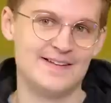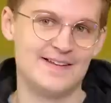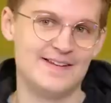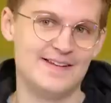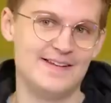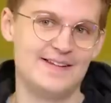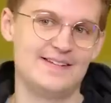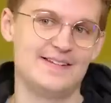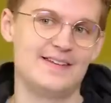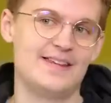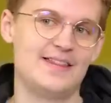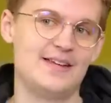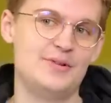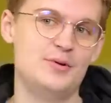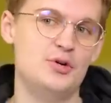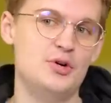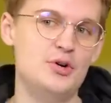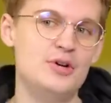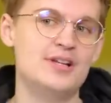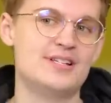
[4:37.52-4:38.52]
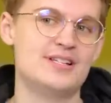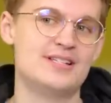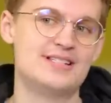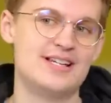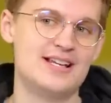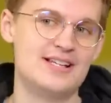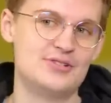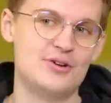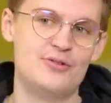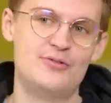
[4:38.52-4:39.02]
I think the thing with Gullit is
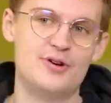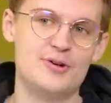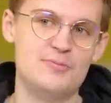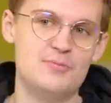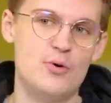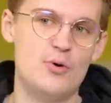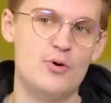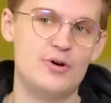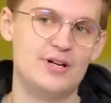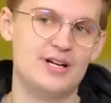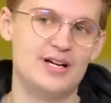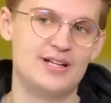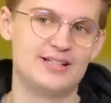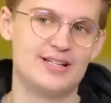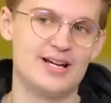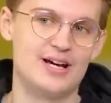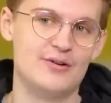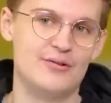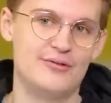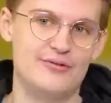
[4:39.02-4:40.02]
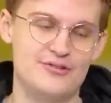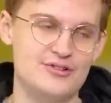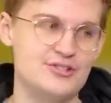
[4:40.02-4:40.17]
that it's offering more that kind of